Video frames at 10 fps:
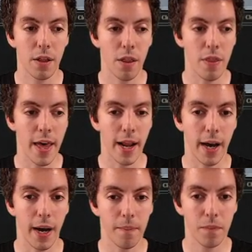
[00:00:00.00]
that
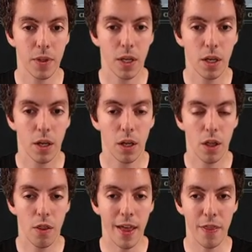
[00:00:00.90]
uh
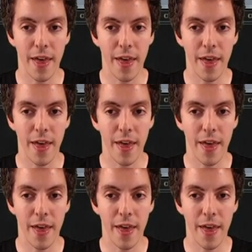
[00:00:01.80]
that